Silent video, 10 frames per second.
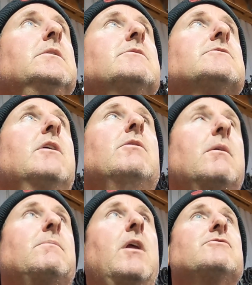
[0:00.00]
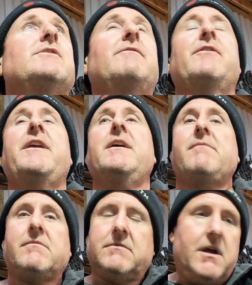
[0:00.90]
So I'm close enough for there,
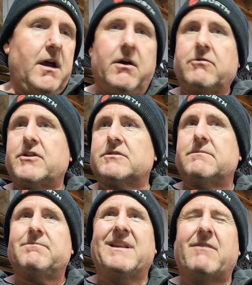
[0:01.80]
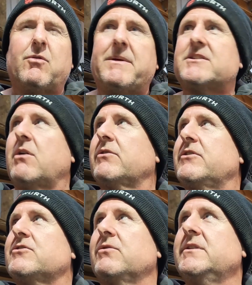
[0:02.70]
and but they've all been soldered
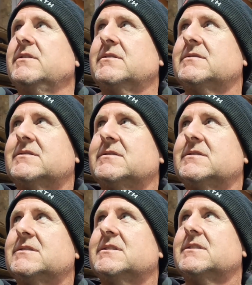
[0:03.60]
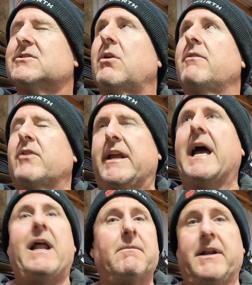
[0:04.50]
and joined. So I'm going
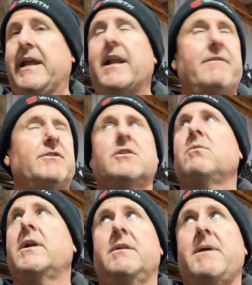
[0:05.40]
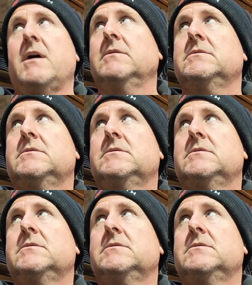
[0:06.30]
to cut every single one of them out.